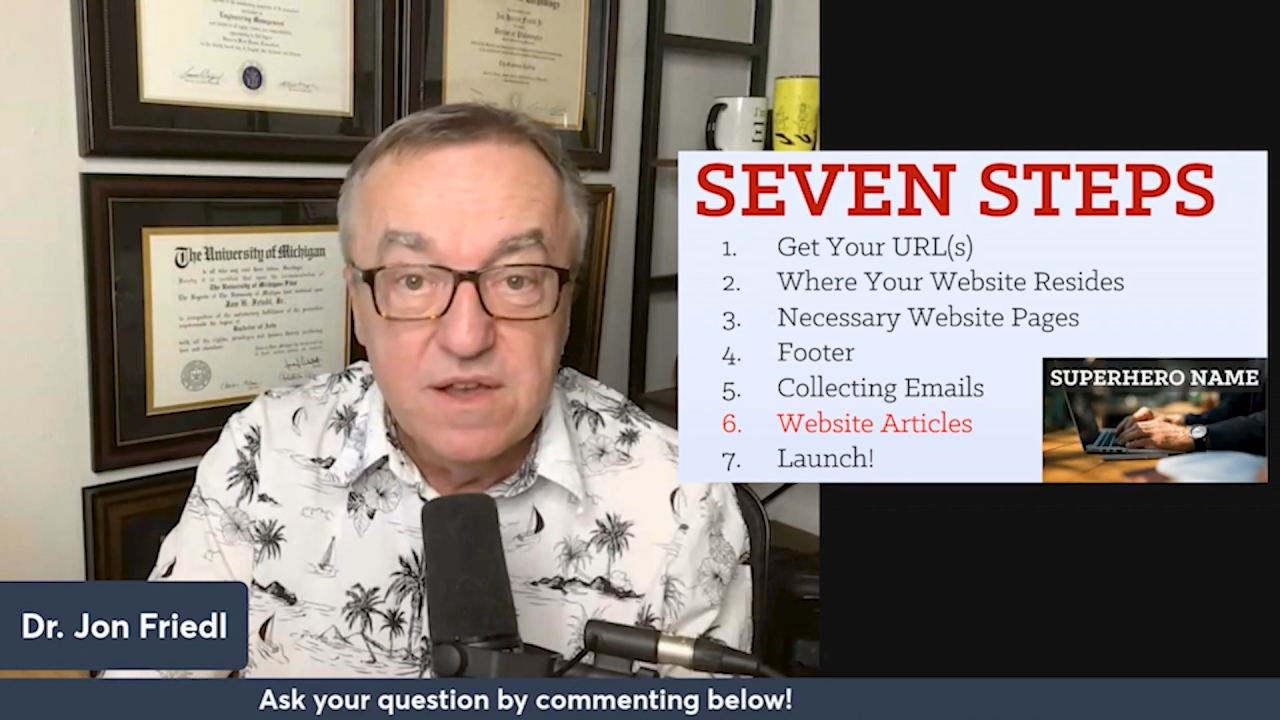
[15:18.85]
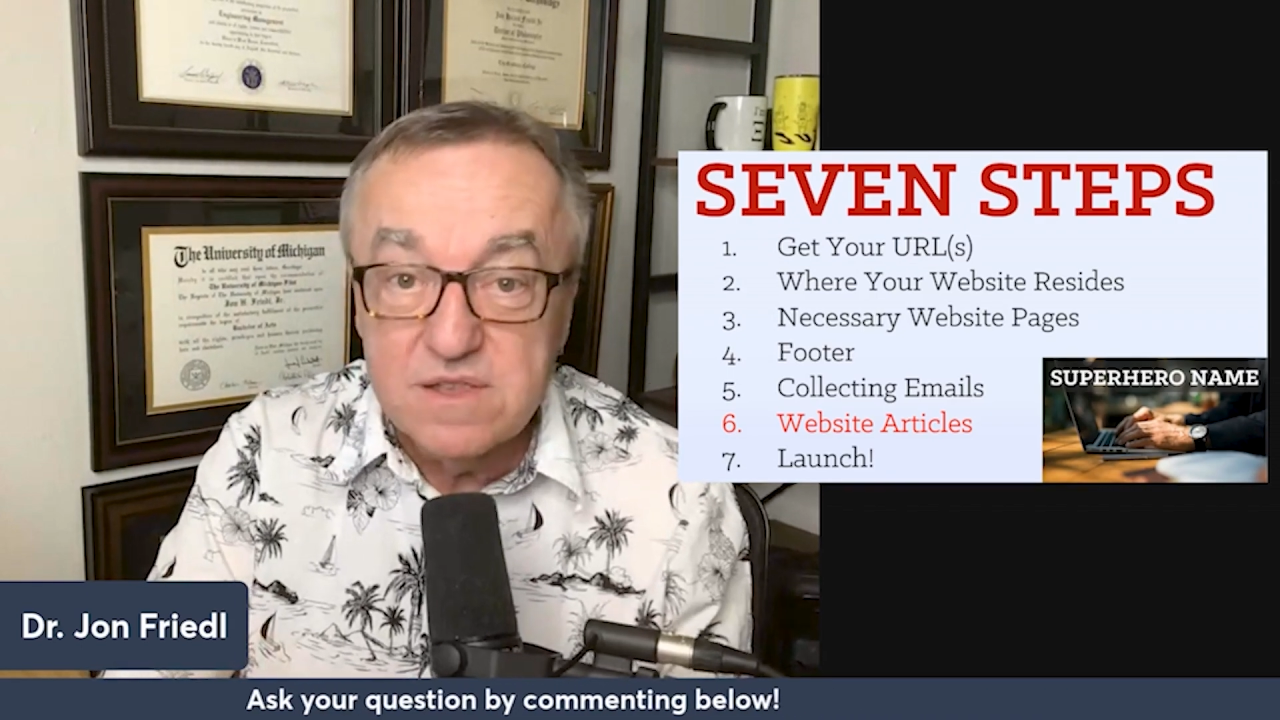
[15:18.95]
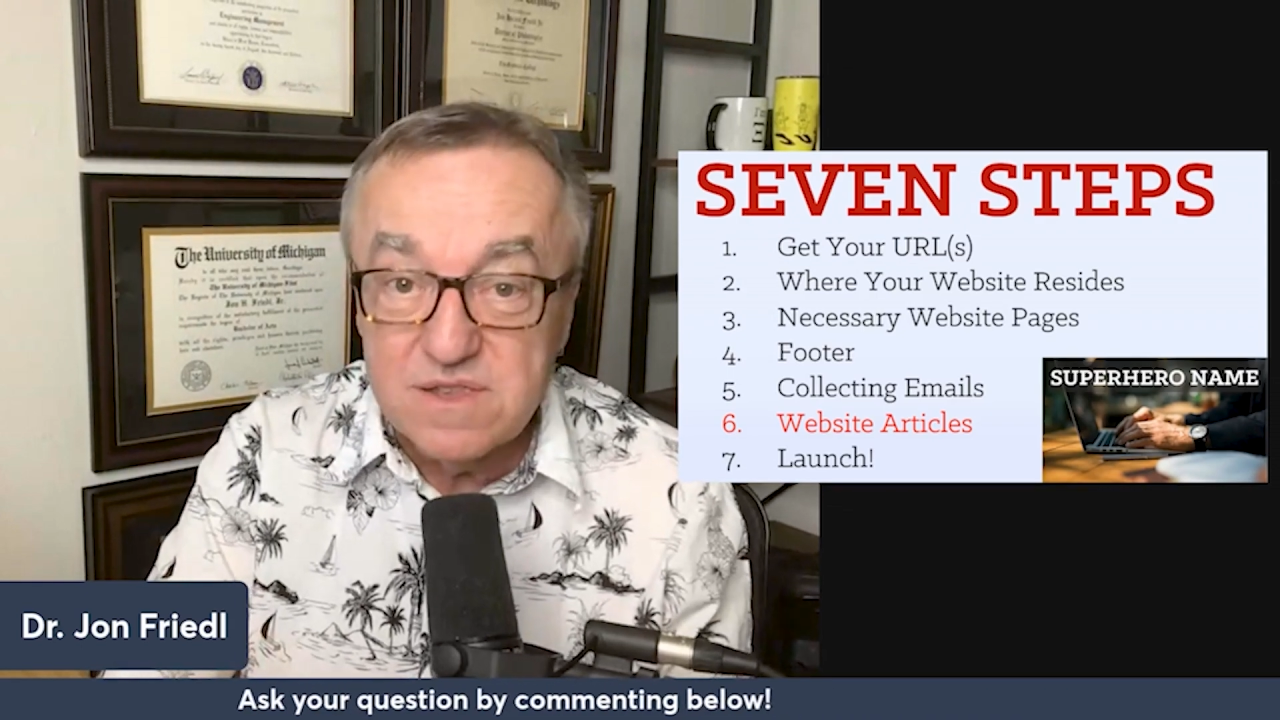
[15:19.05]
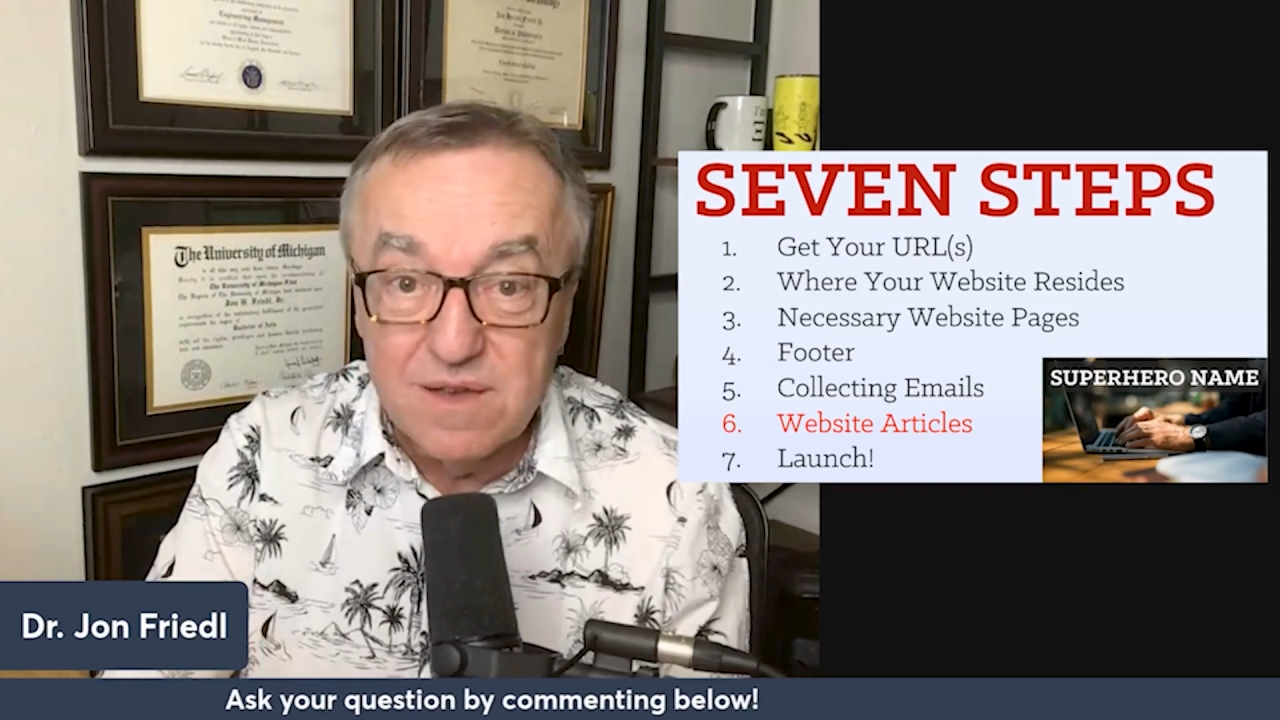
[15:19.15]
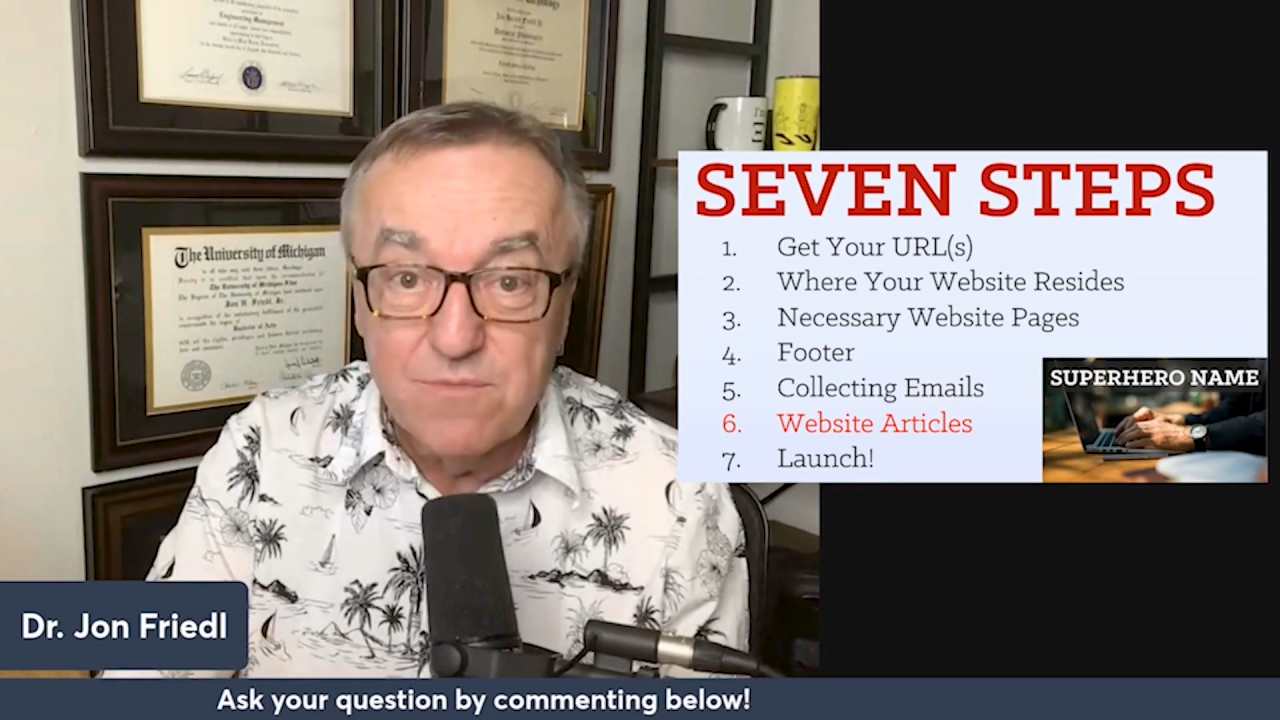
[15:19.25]
a
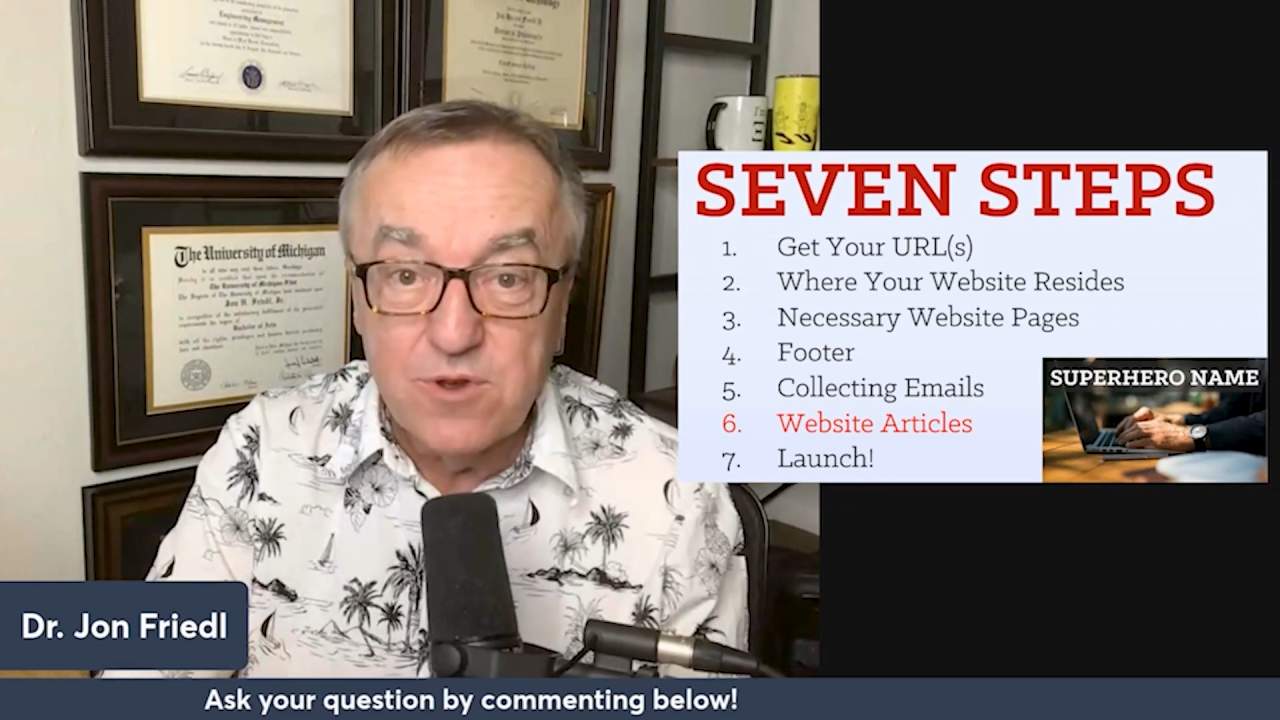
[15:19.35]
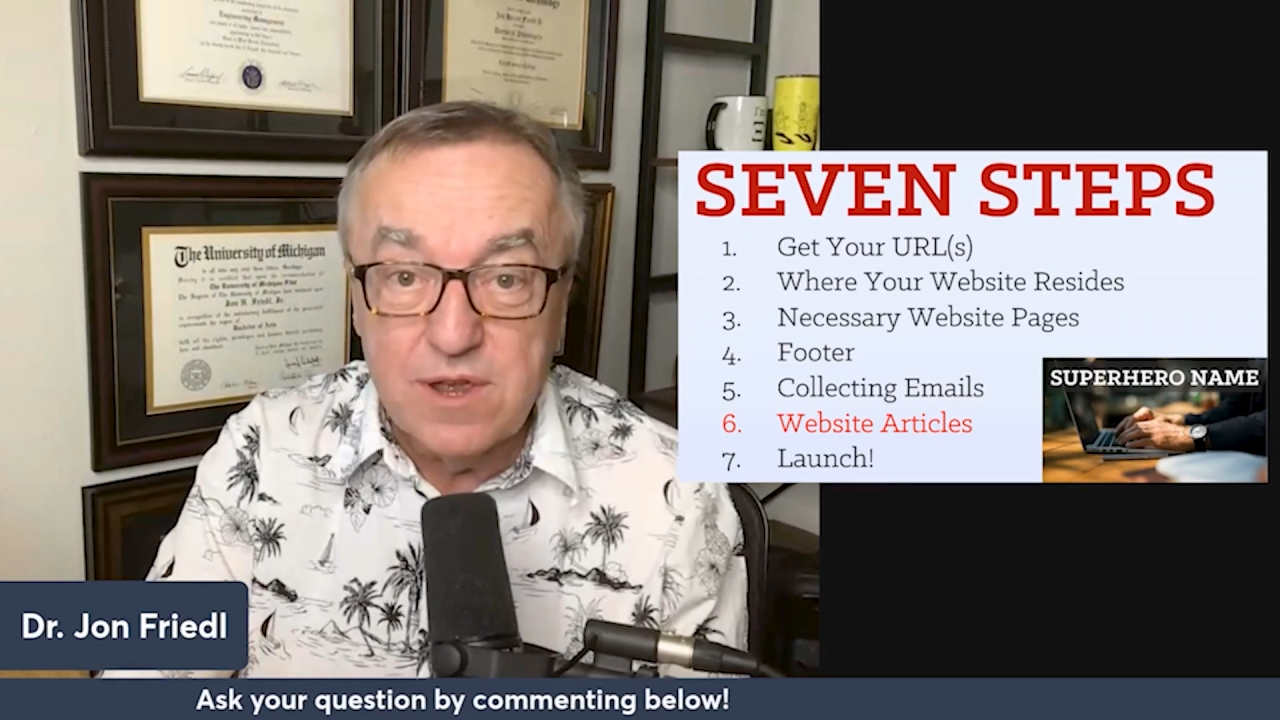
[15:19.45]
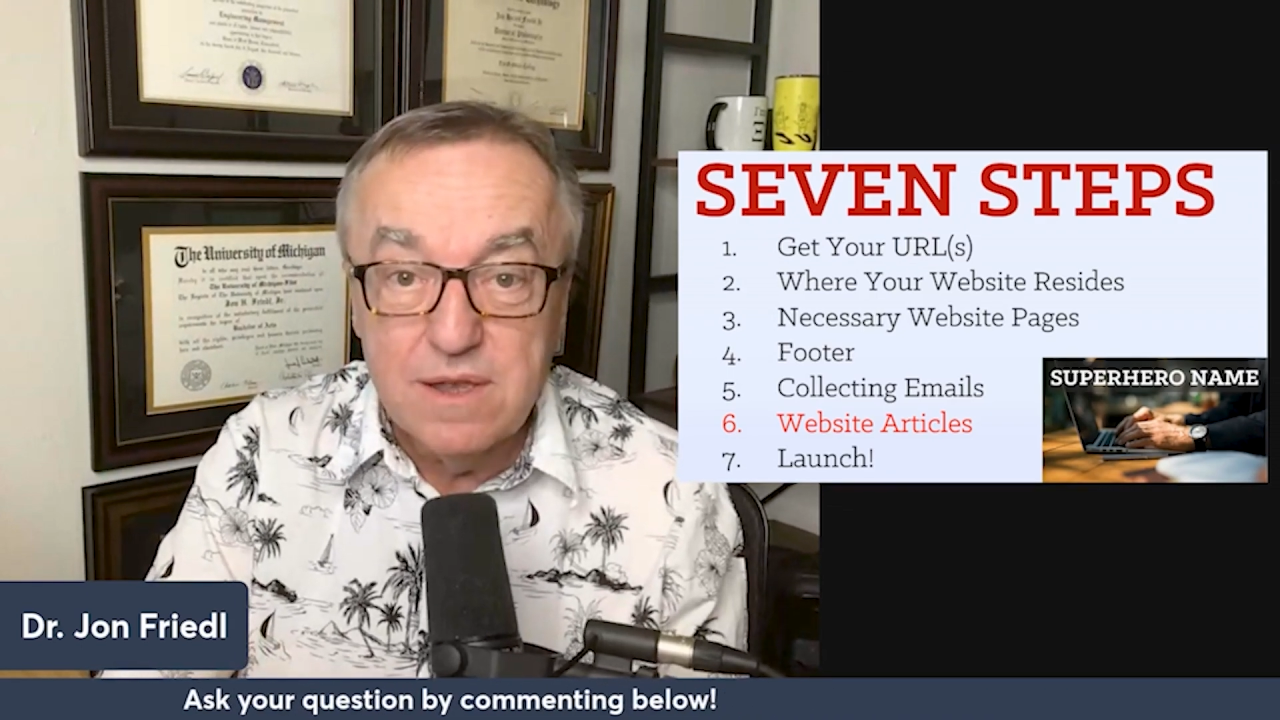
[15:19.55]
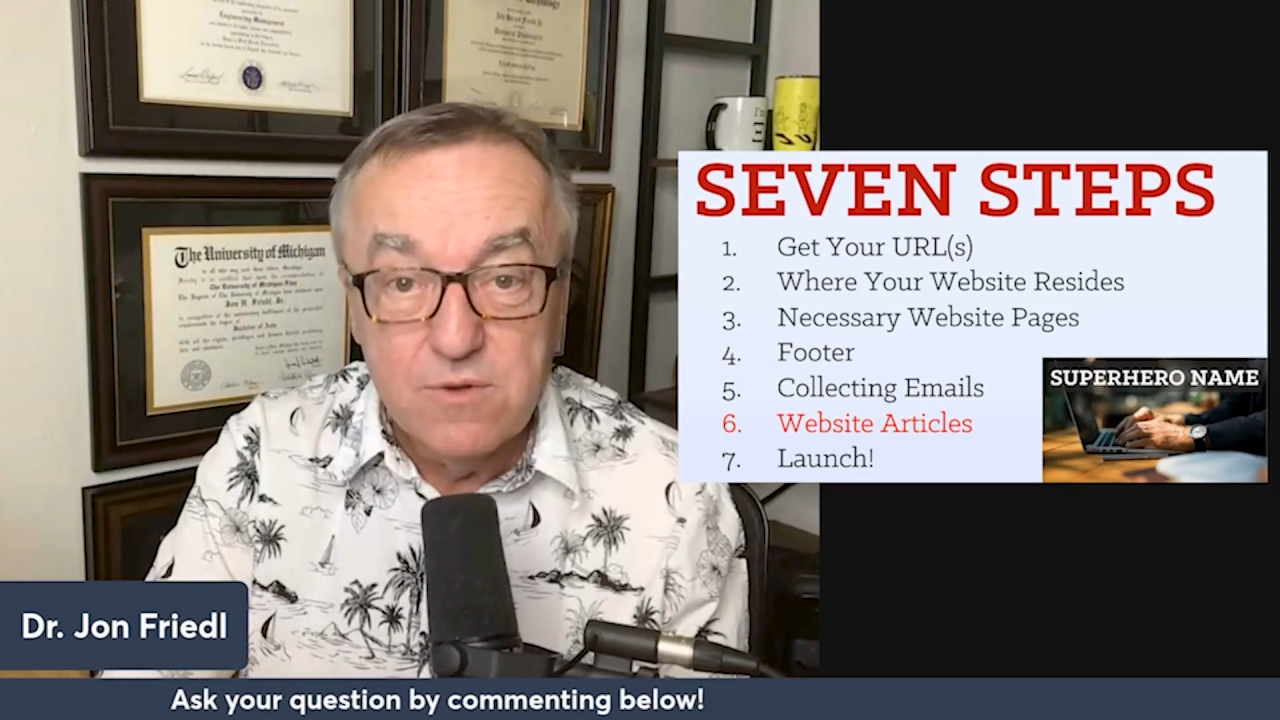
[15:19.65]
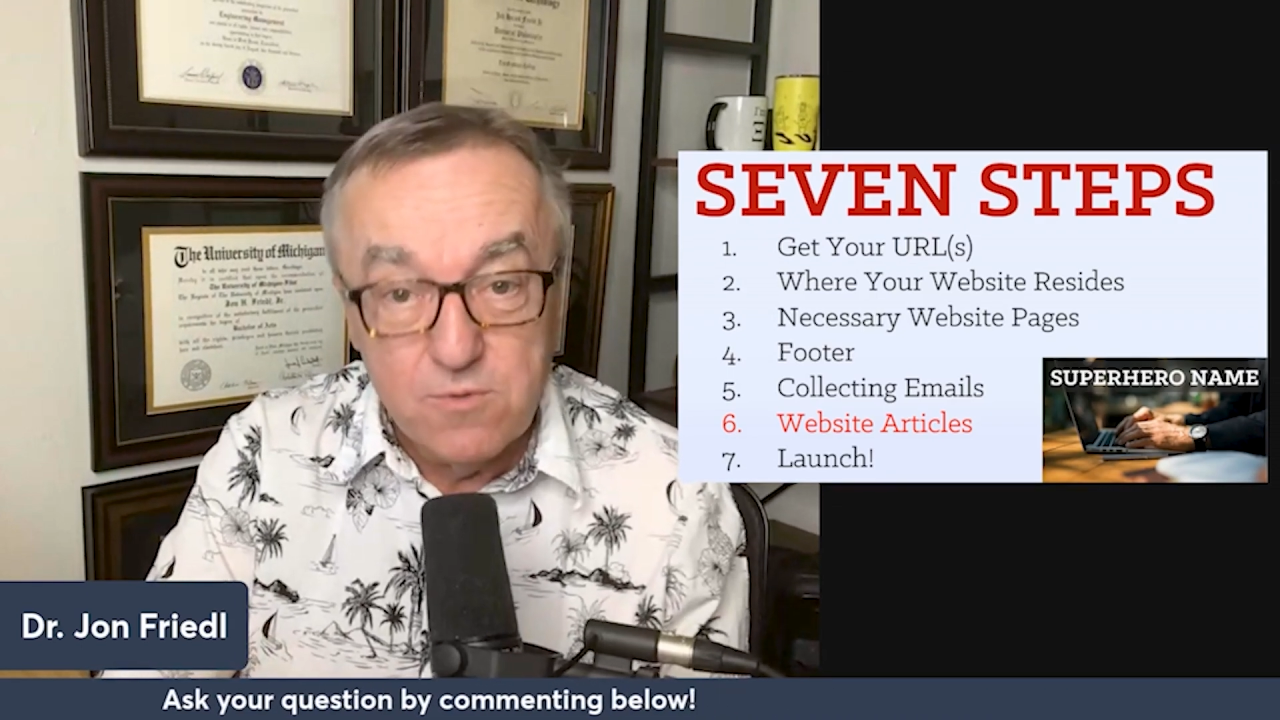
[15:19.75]
summary,